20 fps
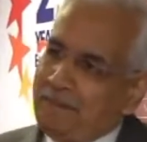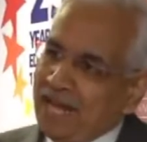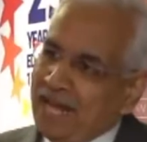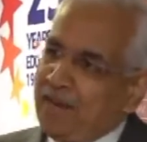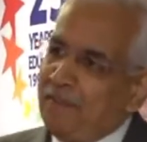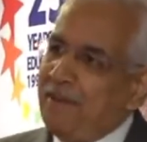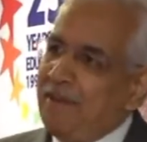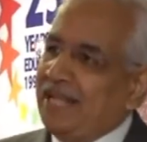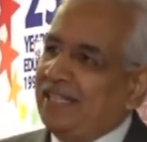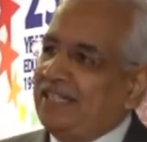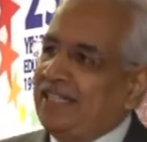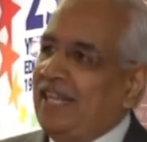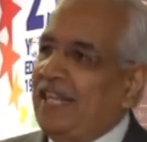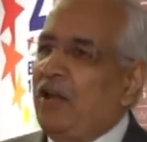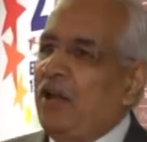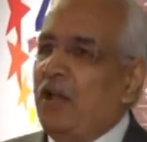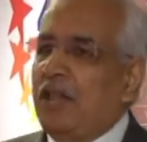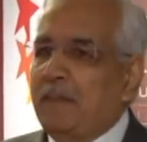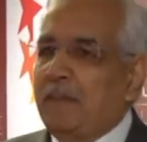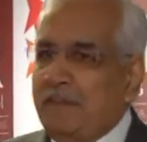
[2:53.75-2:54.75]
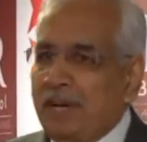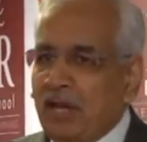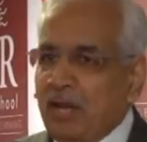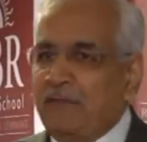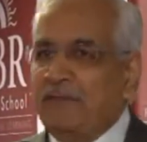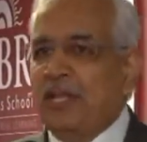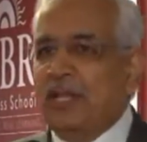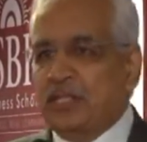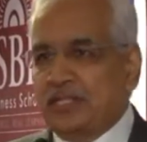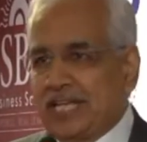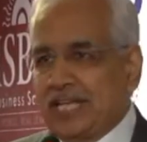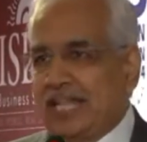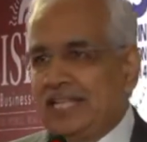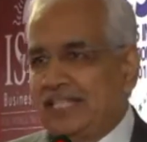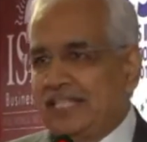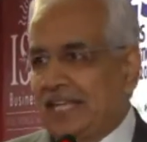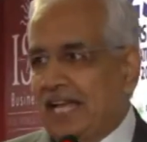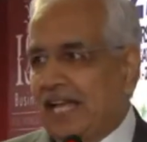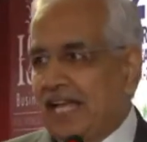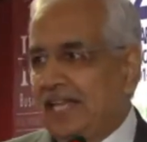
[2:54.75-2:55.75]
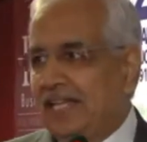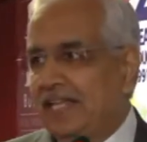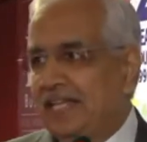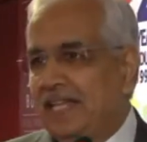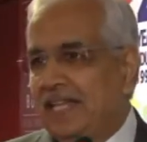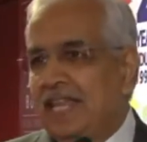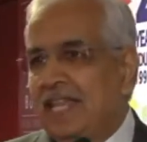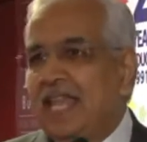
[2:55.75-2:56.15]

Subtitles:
peg my thing on a bit of nostalgia